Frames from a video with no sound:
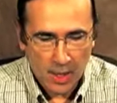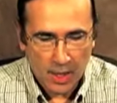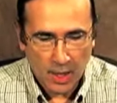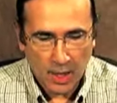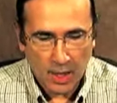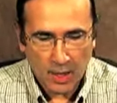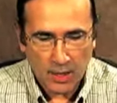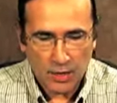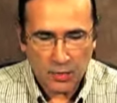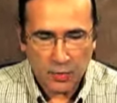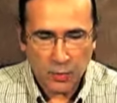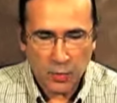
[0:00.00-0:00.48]

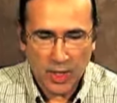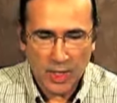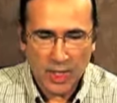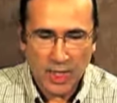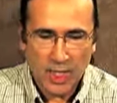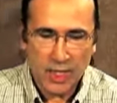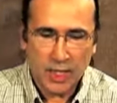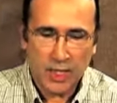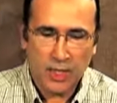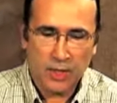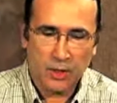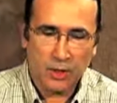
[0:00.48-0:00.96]
A
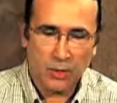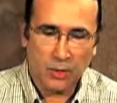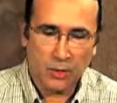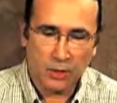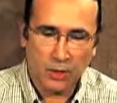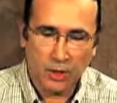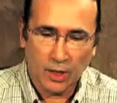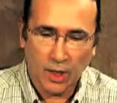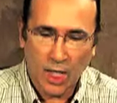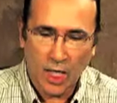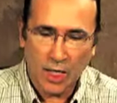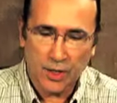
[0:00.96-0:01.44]

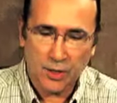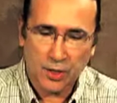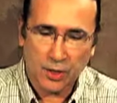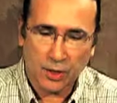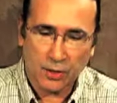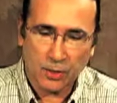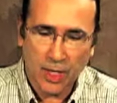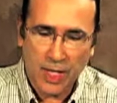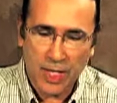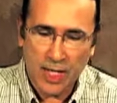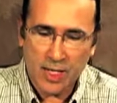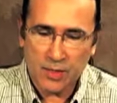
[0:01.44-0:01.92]
20-year-old Lodge
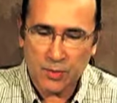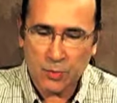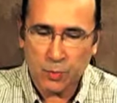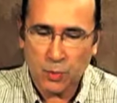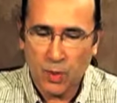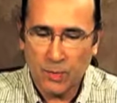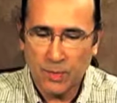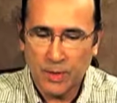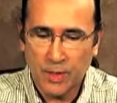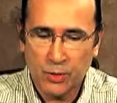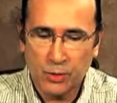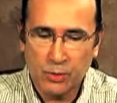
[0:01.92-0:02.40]
Grass
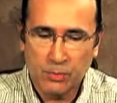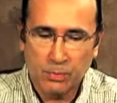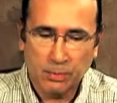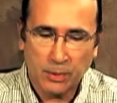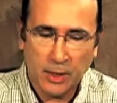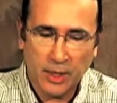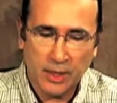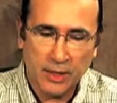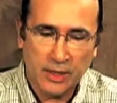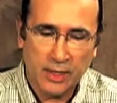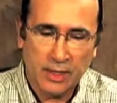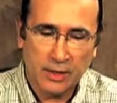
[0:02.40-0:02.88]
woman who
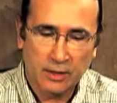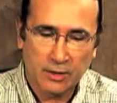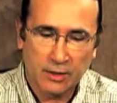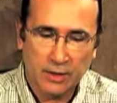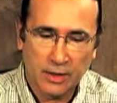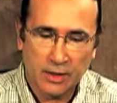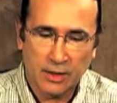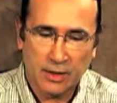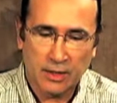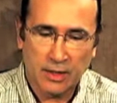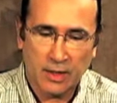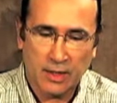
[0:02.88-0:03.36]
pled
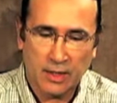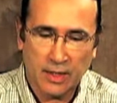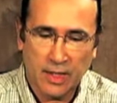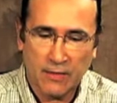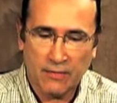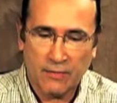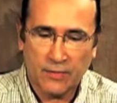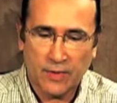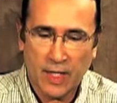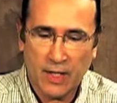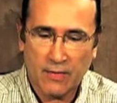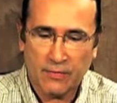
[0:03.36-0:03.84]
guilty to
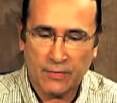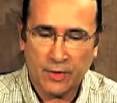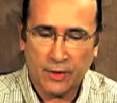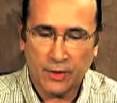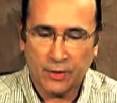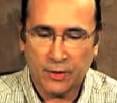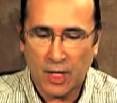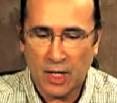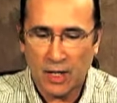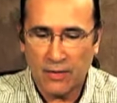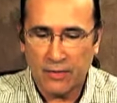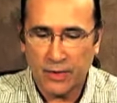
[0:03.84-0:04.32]
theft after
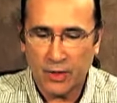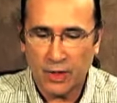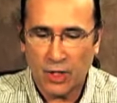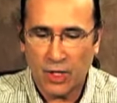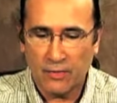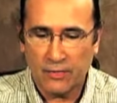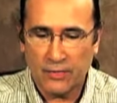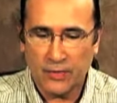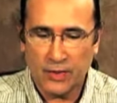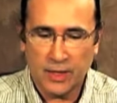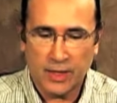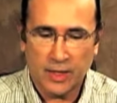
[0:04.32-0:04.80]
driving
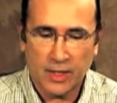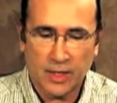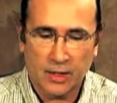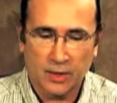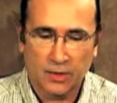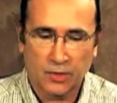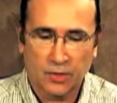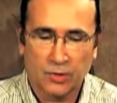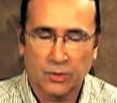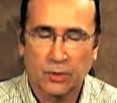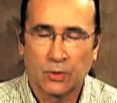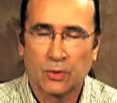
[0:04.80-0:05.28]
off in a
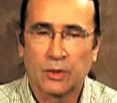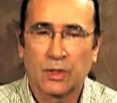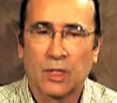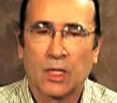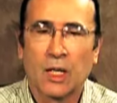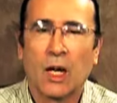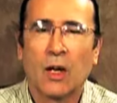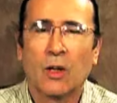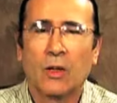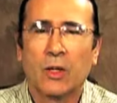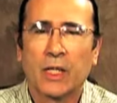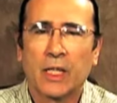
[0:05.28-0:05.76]
Yellowstone
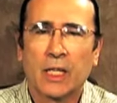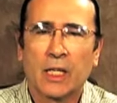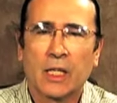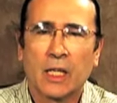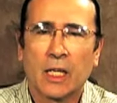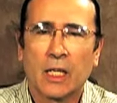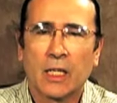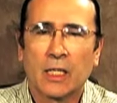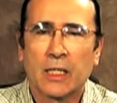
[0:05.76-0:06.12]
County